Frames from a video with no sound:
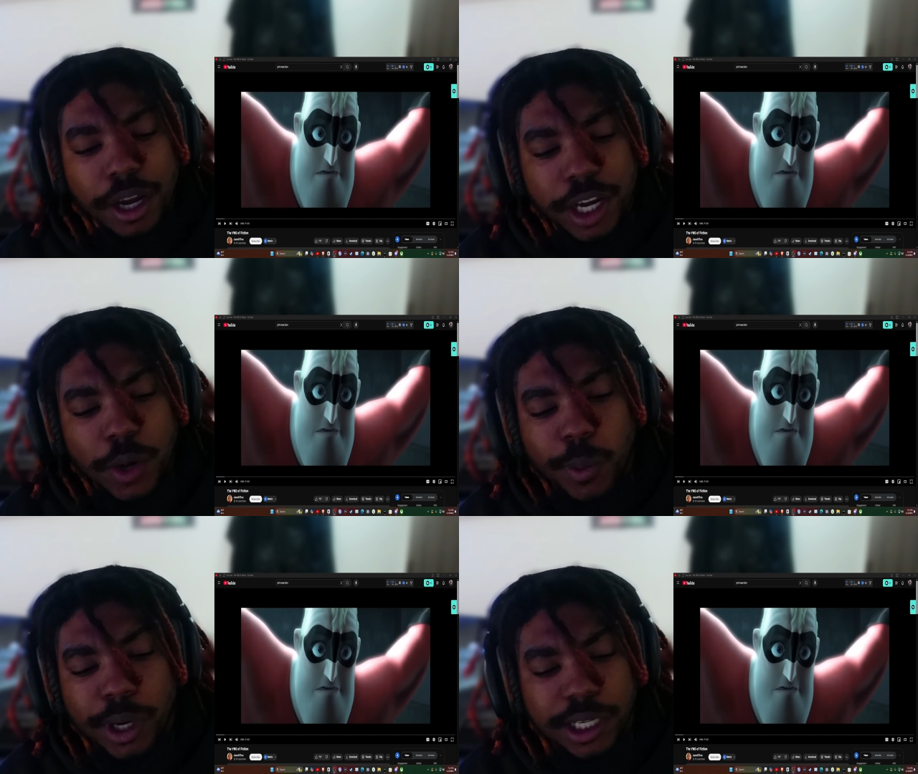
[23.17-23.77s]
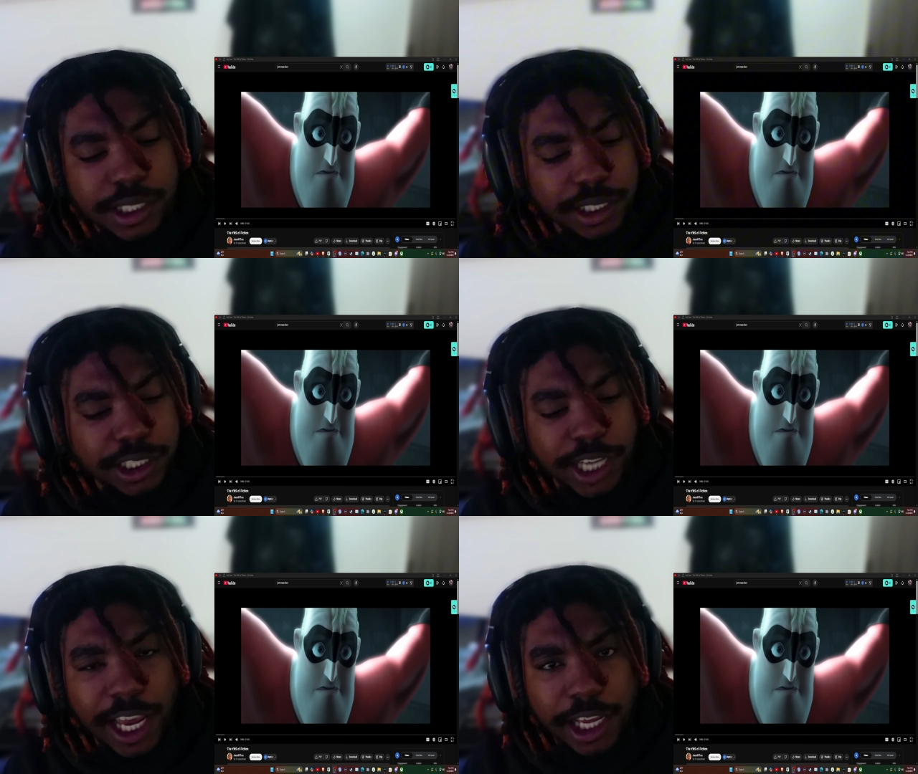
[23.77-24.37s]
here with
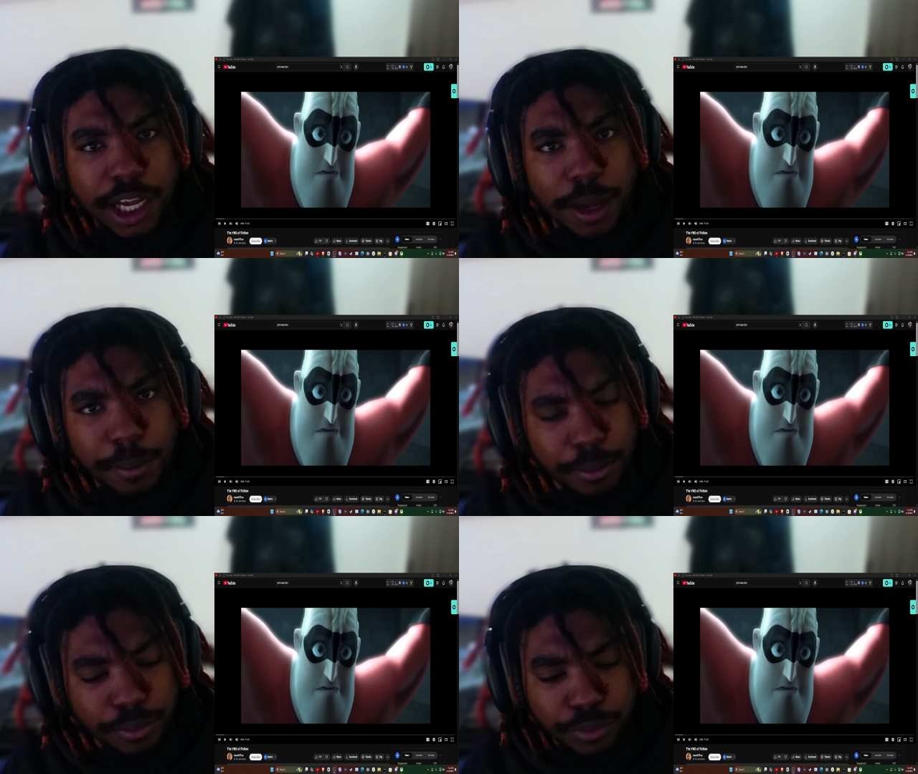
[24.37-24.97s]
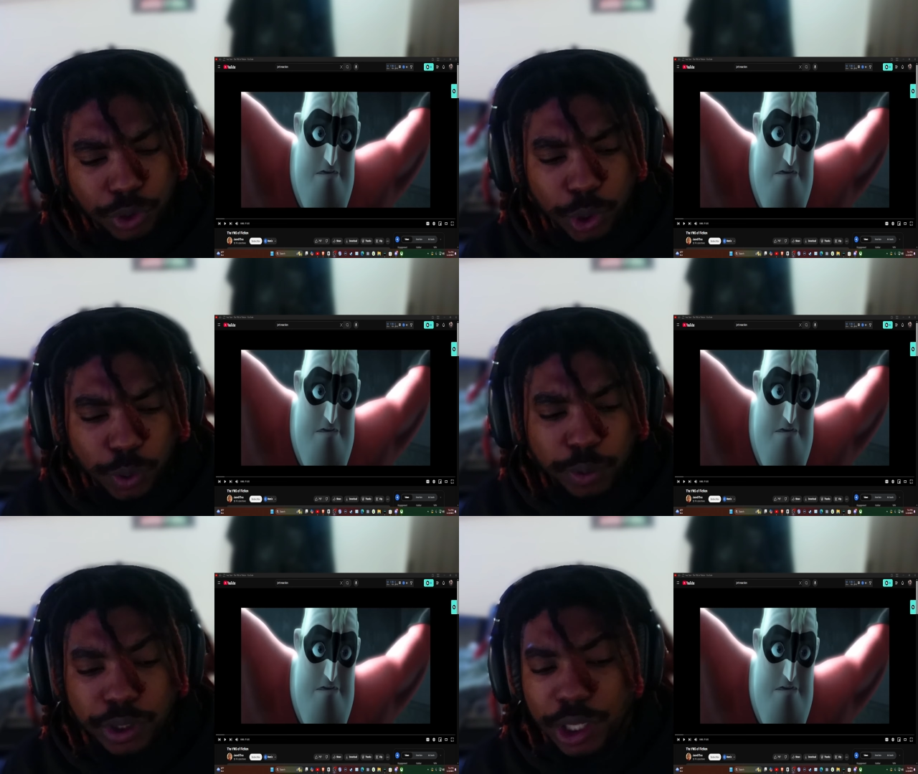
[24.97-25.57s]
Jacob
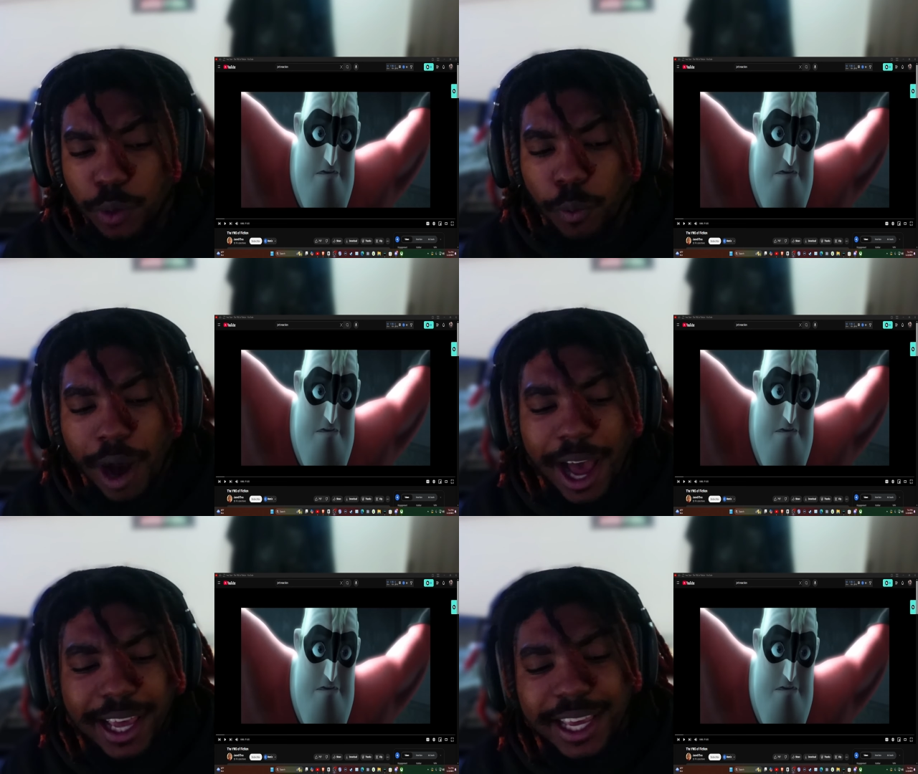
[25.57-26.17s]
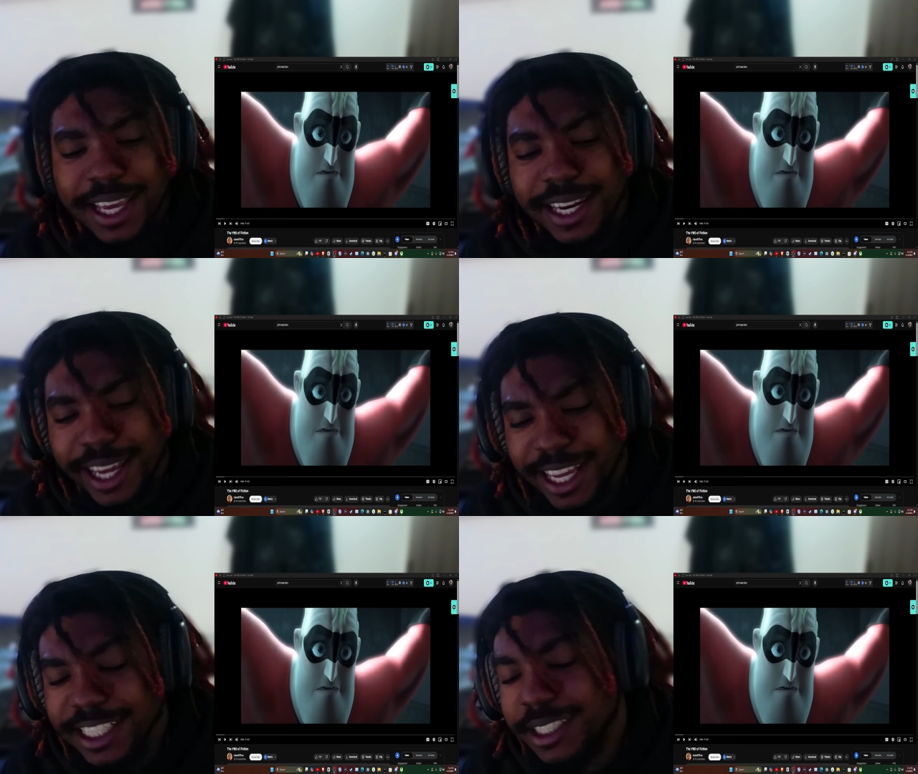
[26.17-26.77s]
Through, the
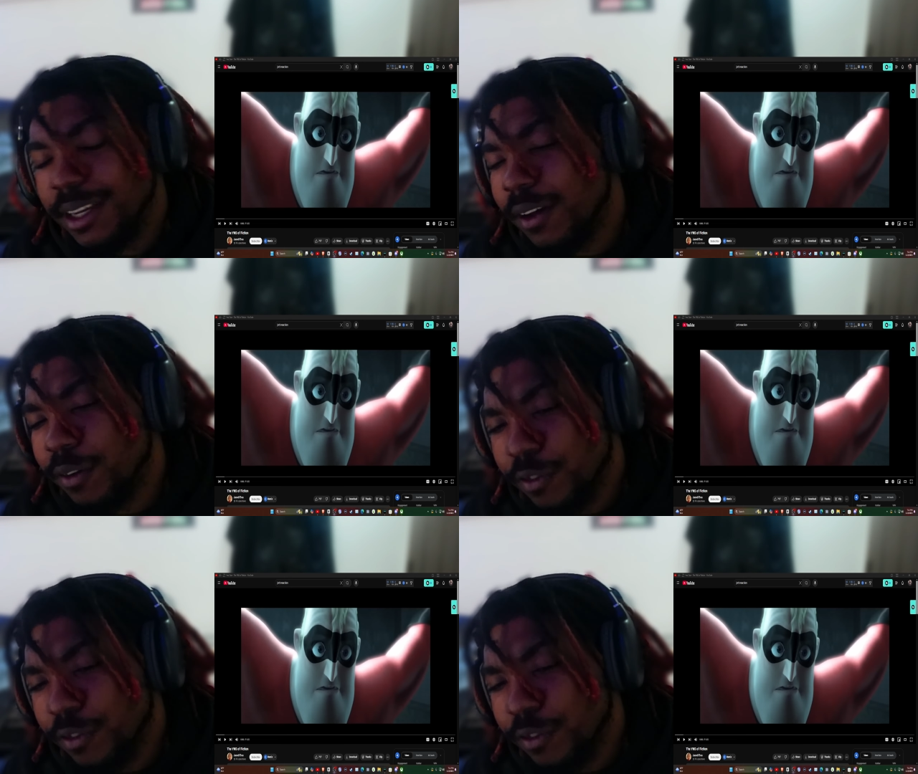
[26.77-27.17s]
YNS of